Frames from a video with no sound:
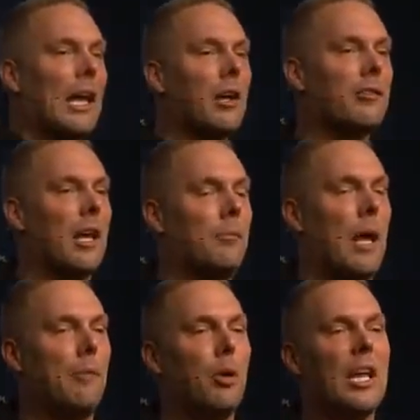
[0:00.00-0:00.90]
like us and
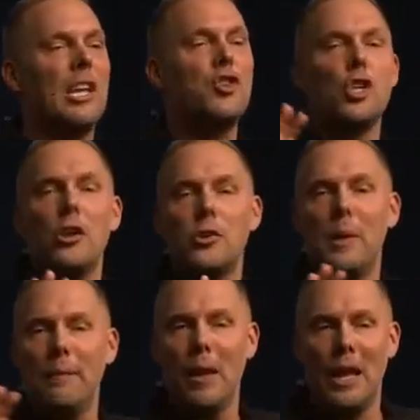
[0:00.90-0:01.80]
bringing
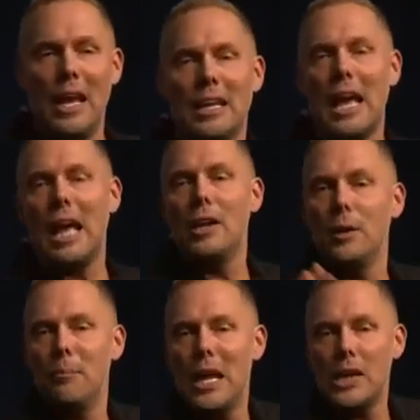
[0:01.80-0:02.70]
judgment and
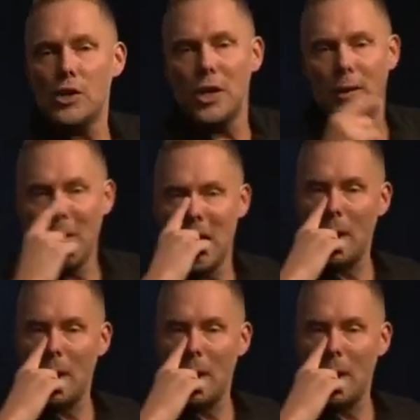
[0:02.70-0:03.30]
condemnation